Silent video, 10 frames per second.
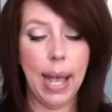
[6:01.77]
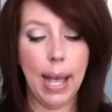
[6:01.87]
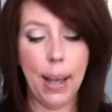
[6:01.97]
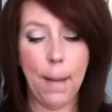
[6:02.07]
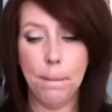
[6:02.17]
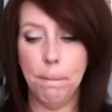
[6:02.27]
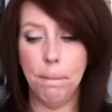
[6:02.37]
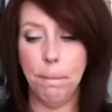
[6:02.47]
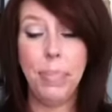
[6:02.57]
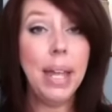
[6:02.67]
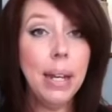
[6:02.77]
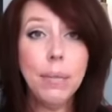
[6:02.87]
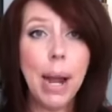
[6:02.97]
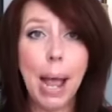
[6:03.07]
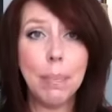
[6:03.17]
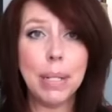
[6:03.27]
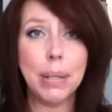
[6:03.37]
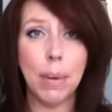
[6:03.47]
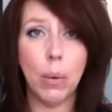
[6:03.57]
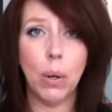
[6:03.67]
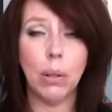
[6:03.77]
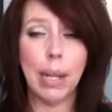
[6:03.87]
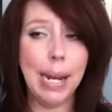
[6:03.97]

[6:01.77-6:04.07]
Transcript: That never happens in my world.